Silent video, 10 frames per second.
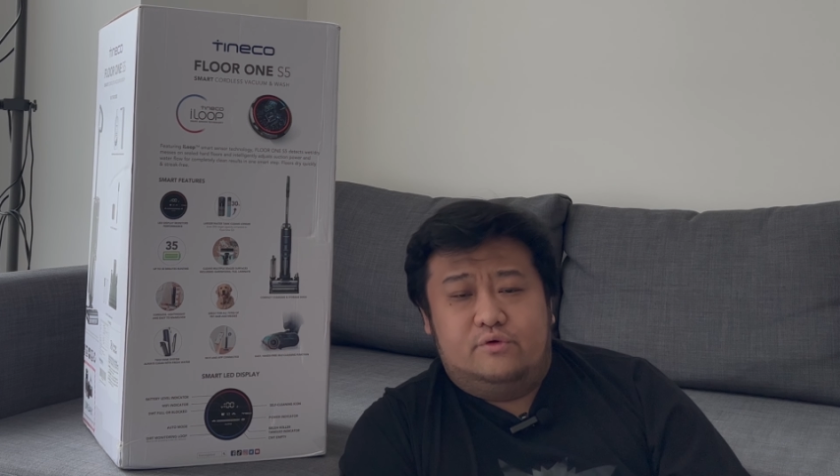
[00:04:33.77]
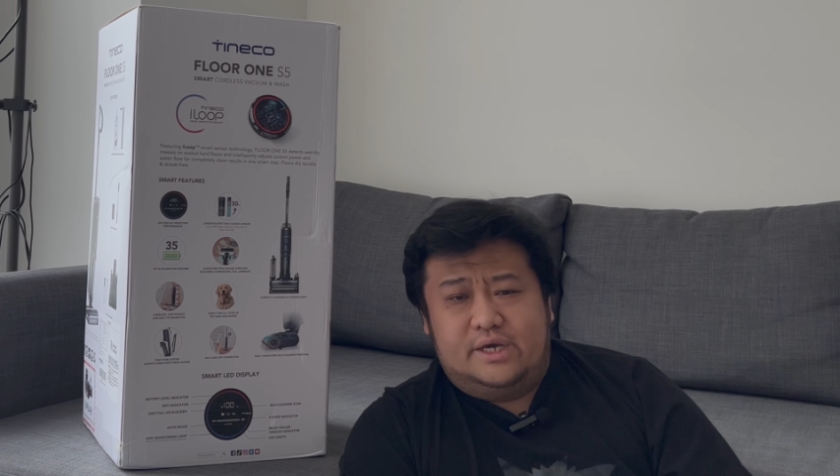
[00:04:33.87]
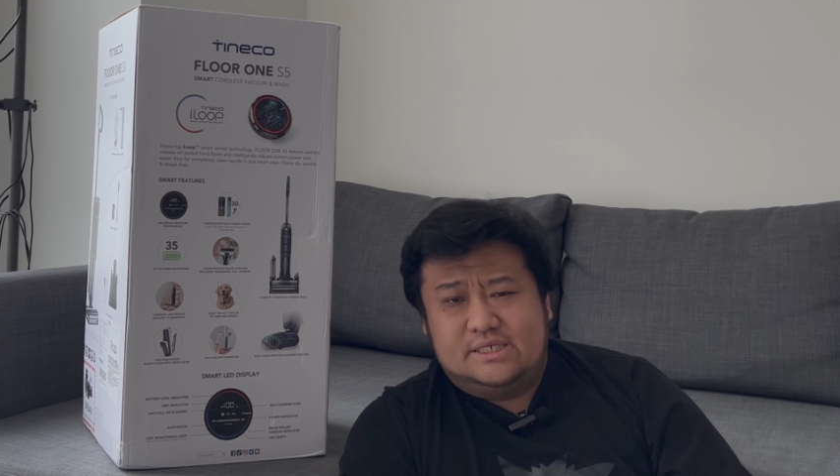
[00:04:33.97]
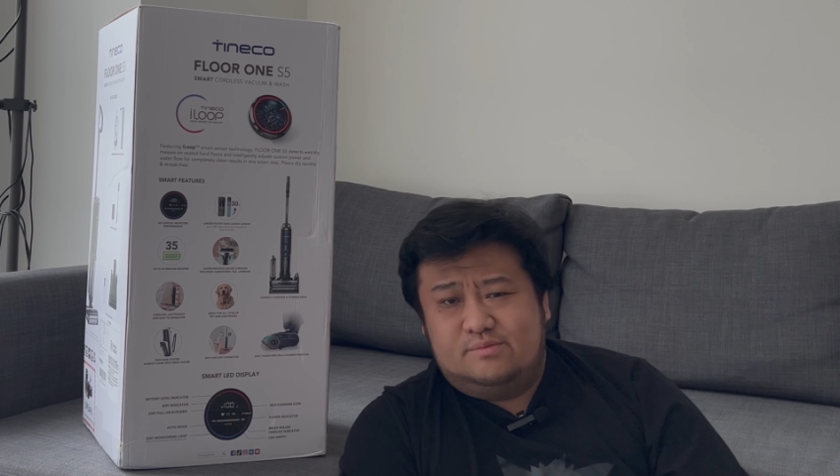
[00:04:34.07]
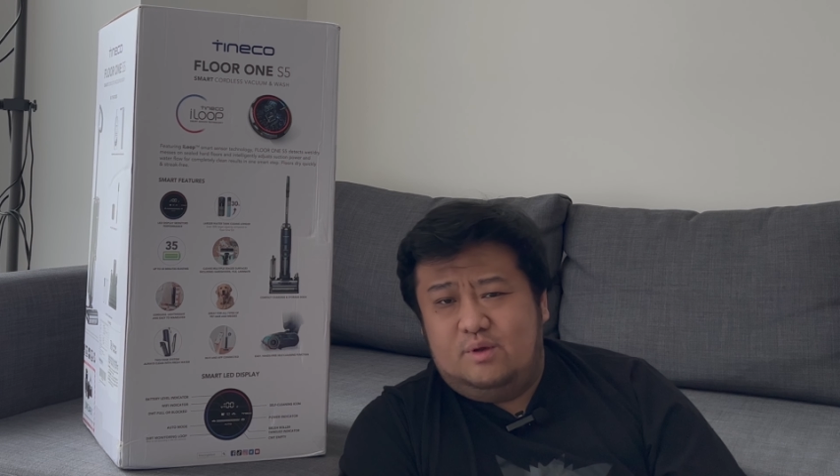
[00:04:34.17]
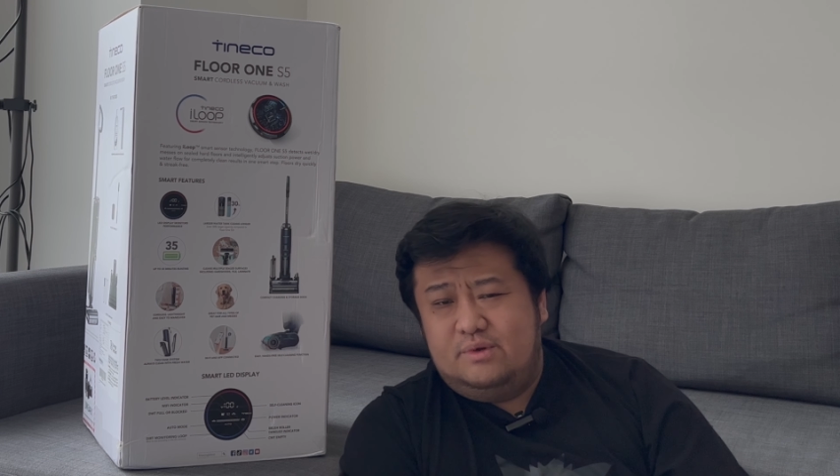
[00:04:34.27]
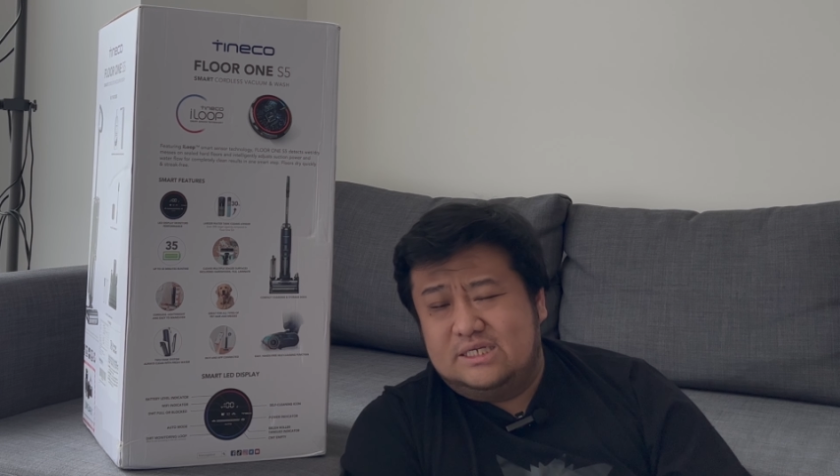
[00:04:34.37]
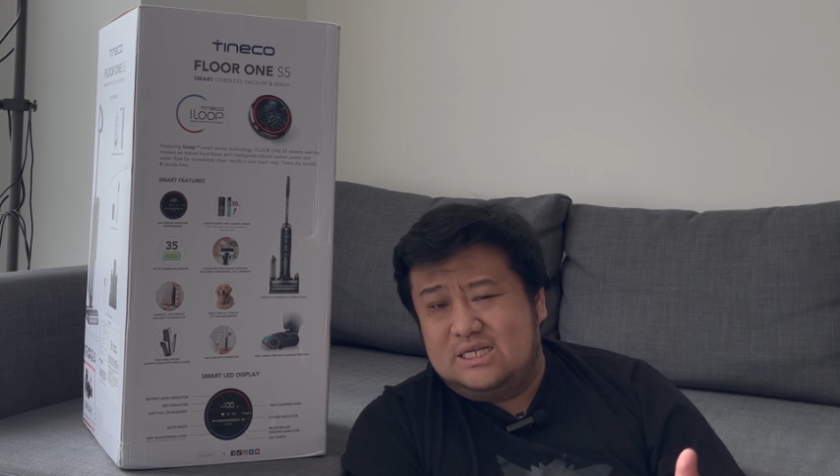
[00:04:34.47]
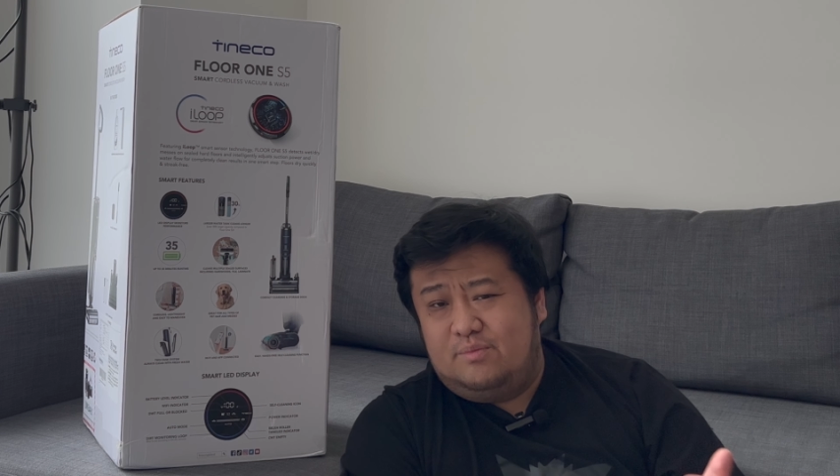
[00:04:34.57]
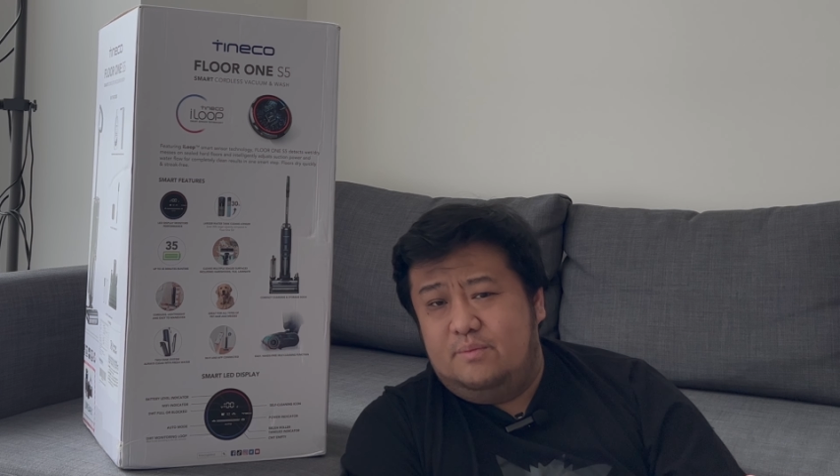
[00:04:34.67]
as maybe a
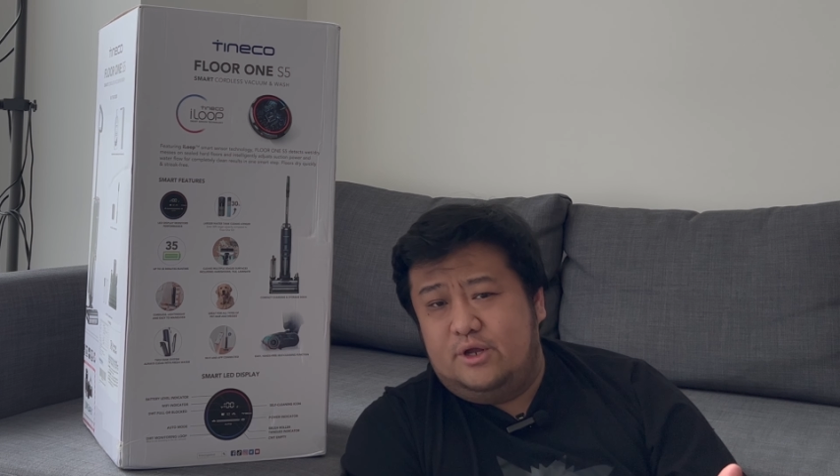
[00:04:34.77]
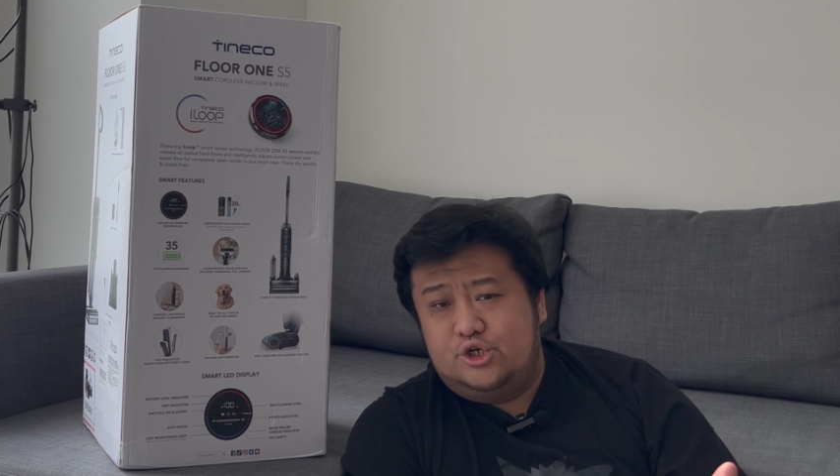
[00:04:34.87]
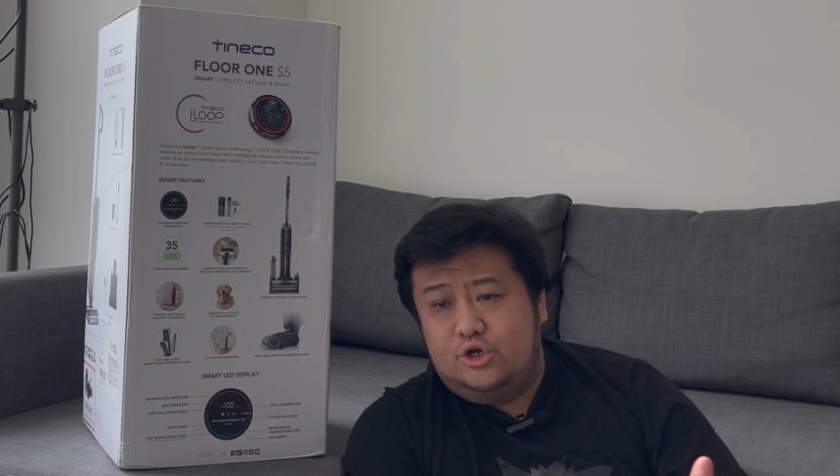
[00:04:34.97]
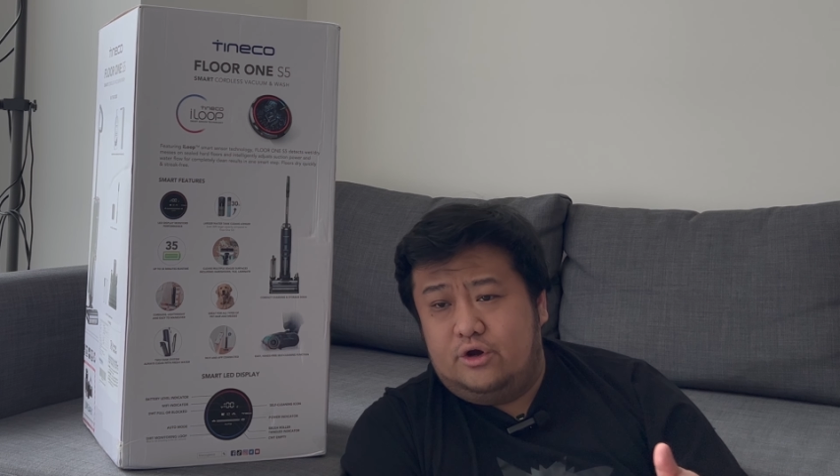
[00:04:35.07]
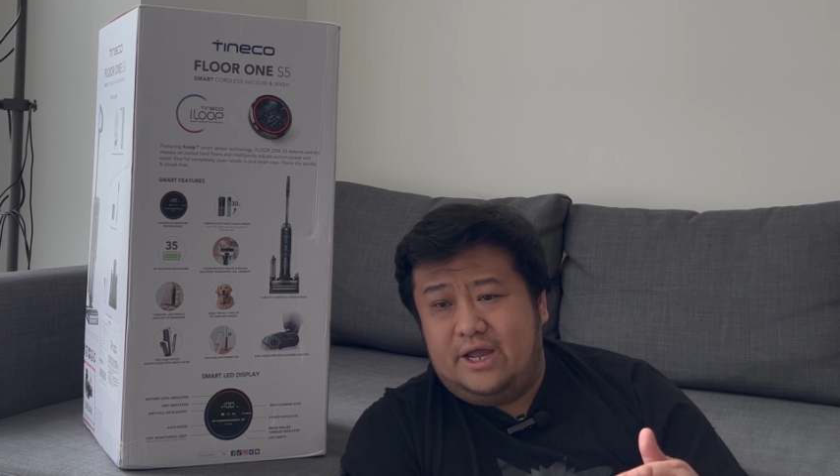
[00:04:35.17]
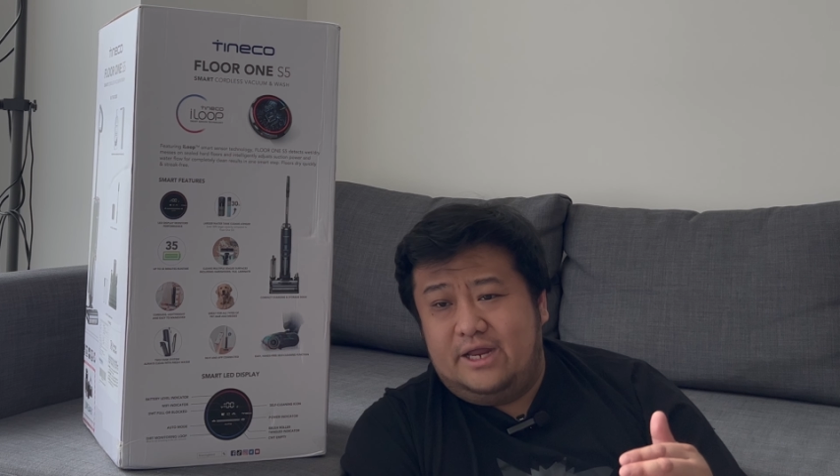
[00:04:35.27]
supplementary or